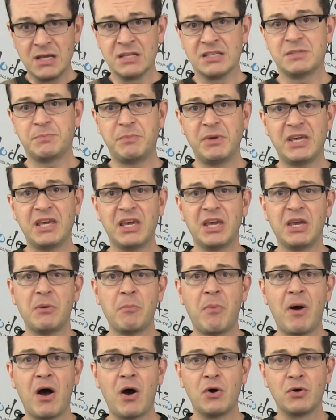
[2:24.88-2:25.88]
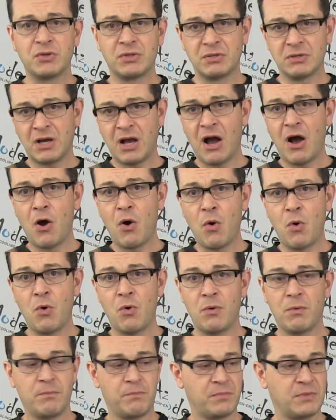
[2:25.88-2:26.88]
speaking about
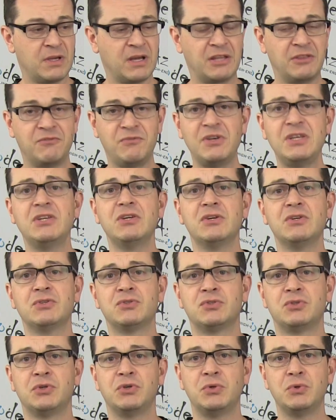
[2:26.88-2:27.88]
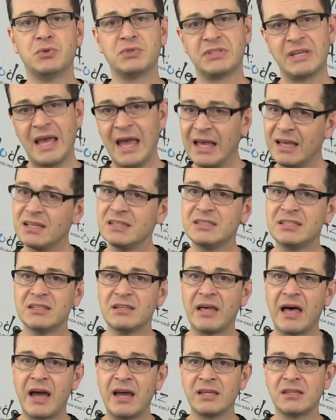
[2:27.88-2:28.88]
how convenient to use LED
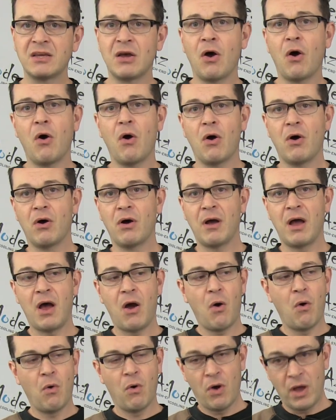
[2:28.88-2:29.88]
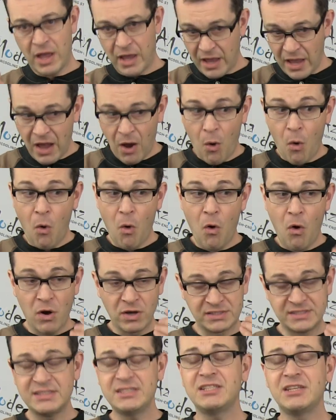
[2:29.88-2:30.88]
light
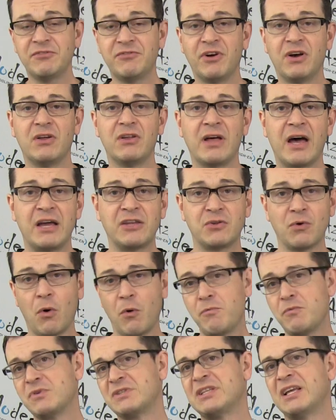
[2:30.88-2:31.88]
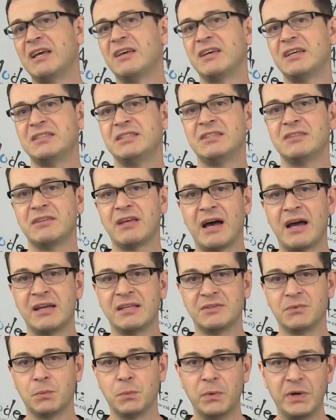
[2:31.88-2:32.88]
or CCFL light, obviously LED
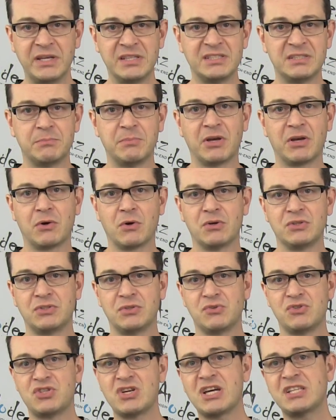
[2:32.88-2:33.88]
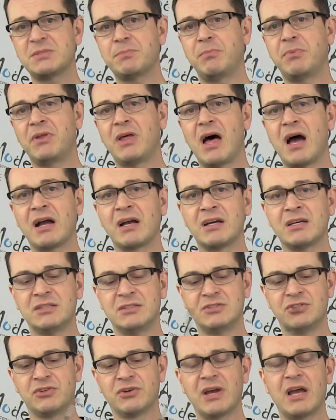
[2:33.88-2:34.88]
light wins, because you just plug
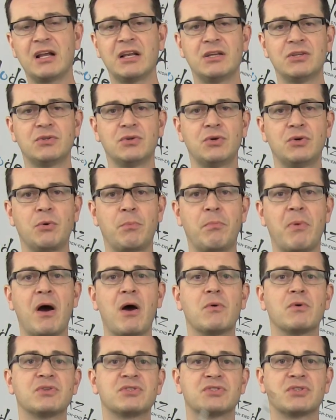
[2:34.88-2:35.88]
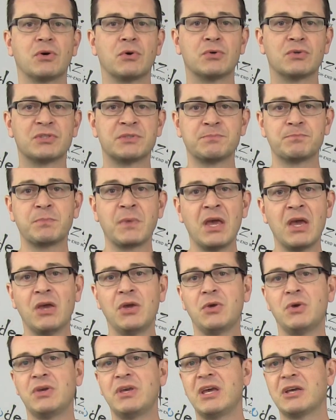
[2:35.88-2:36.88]
it directly to your power source,
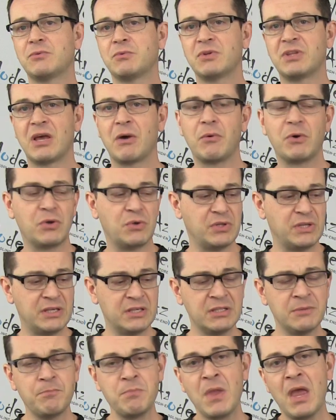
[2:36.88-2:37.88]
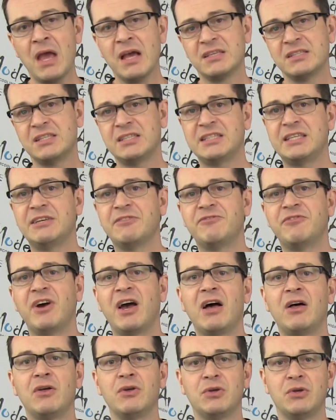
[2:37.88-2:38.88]
you get whatever you need.
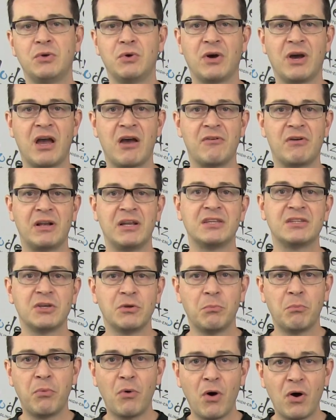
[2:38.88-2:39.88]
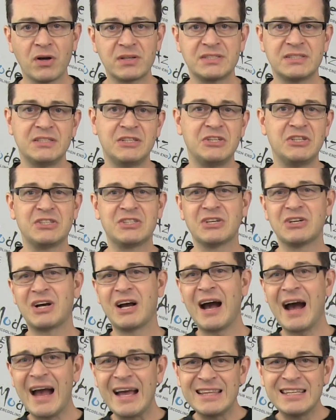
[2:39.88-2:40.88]
CCFL, you have a little box, you need to
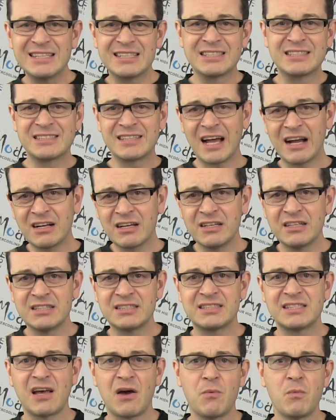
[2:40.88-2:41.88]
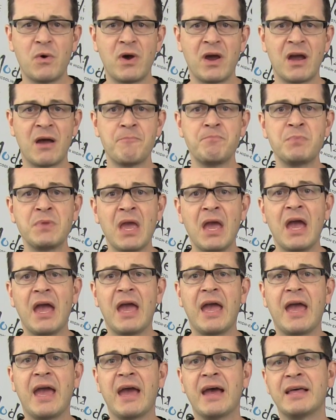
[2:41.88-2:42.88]
hide it and tackle it somewhere,
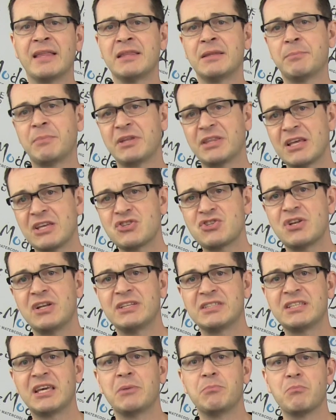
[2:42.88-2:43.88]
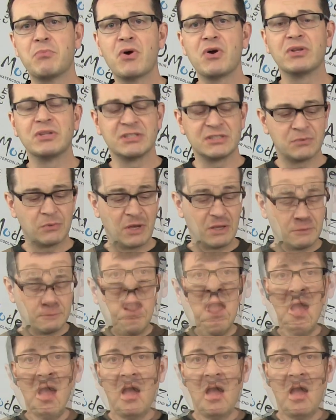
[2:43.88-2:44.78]
and potentially it can burn as well.